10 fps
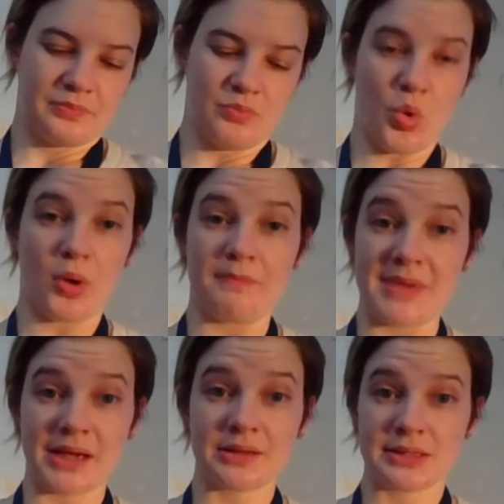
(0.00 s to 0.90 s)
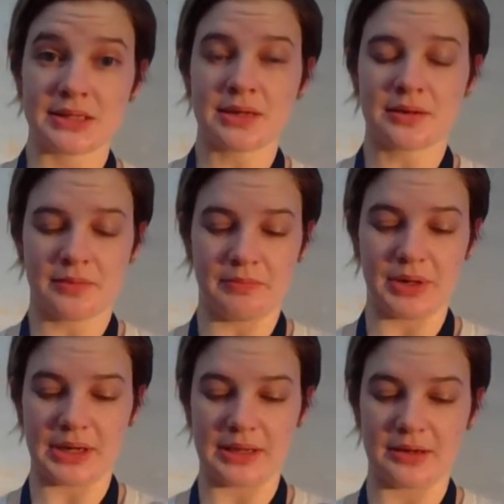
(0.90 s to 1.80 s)
more mixed,
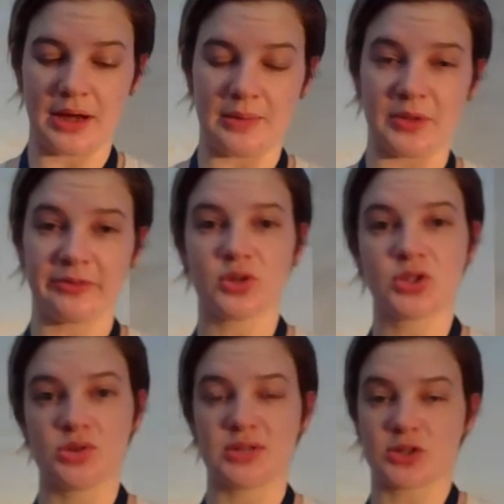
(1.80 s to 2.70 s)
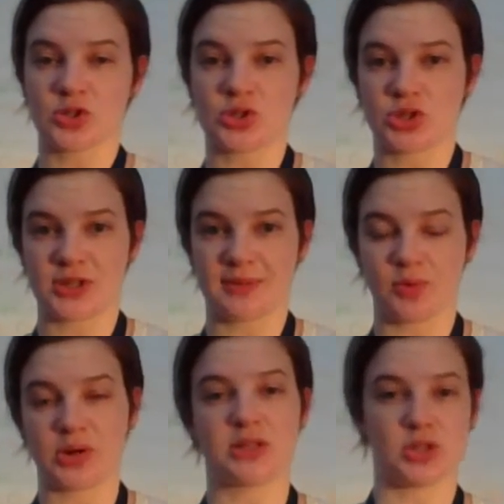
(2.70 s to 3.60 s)
but the first two sections are
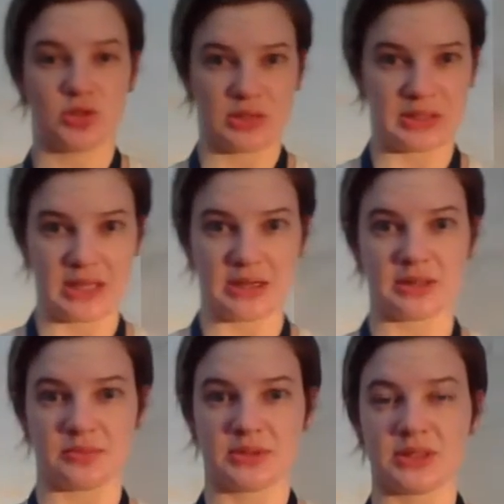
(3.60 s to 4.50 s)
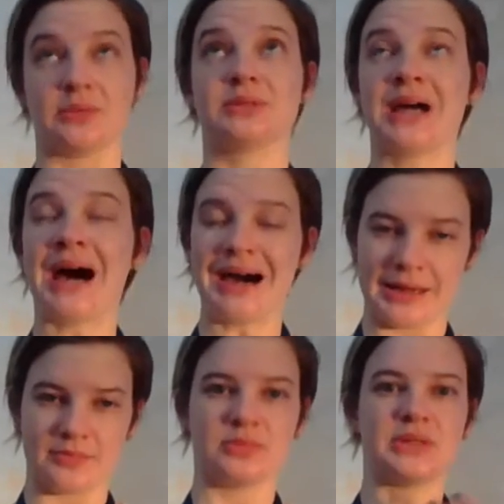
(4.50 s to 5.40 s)
separated so you can take some
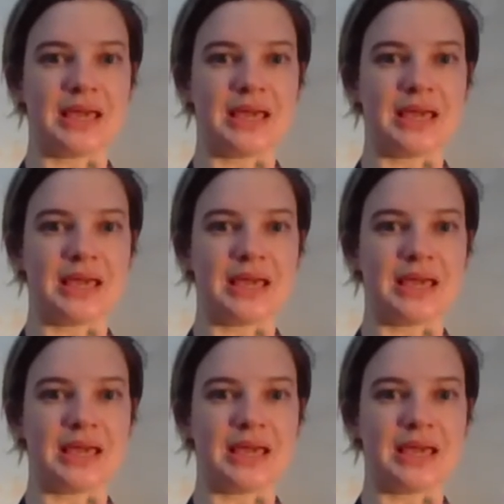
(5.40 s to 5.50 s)
time,